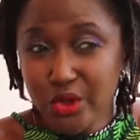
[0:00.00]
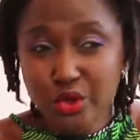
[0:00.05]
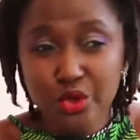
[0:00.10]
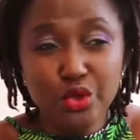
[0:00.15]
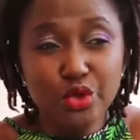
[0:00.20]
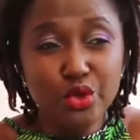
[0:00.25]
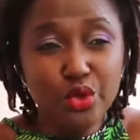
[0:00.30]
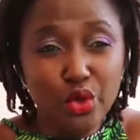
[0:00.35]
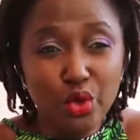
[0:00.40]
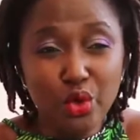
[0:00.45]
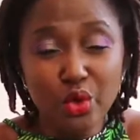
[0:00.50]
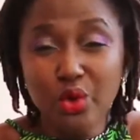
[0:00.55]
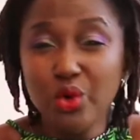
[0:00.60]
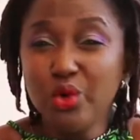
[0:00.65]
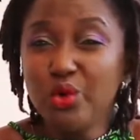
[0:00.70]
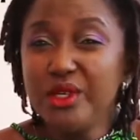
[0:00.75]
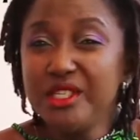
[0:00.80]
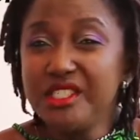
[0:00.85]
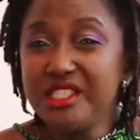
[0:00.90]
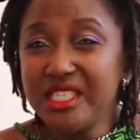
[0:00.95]
to know
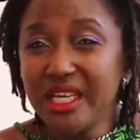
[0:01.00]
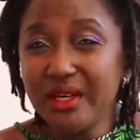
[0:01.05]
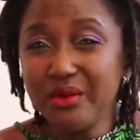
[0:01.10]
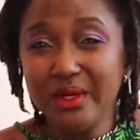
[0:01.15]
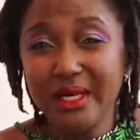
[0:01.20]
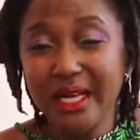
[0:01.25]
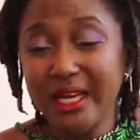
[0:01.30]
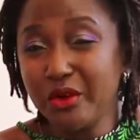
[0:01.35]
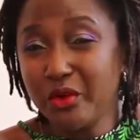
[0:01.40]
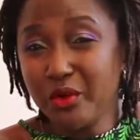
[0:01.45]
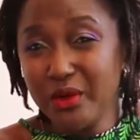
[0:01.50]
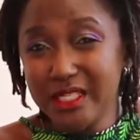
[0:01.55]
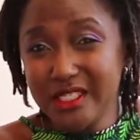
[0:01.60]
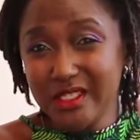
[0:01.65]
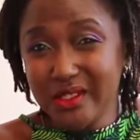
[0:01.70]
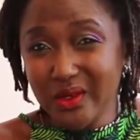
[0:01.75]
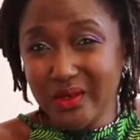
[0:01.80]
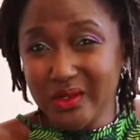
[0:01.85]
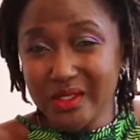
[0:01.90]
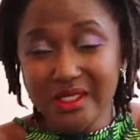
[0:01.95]
who is genuine and who is
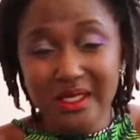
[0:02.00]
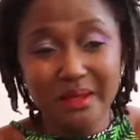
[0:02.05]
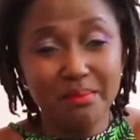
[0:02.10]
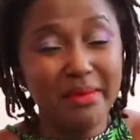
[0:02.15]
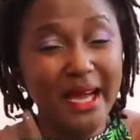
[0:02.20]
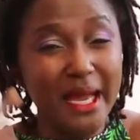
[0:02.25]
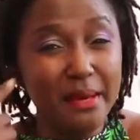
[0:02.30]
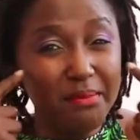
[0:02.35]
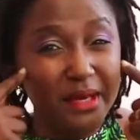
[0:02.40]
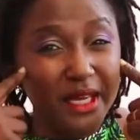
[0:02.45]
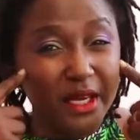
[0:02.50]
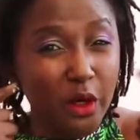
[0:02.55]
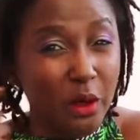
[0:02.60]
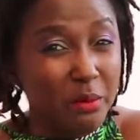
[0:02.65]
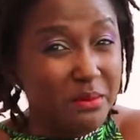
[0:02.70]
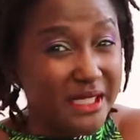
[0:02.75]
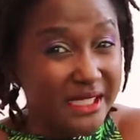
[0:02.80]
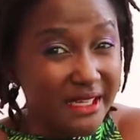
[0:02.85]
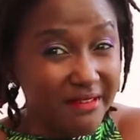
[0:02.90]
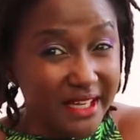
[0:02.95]
not by being
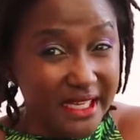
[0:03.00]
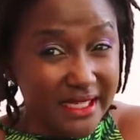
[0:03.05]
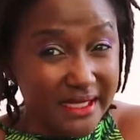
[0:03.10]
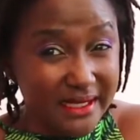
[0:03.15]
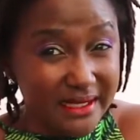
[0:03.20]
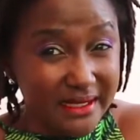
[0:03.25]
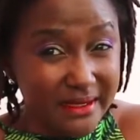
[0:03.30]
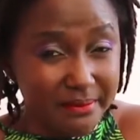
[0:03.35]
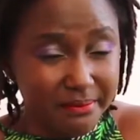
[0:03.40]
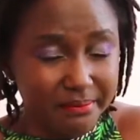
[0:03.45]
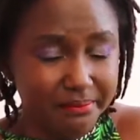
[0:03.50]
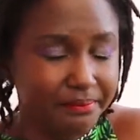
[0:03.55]
observant.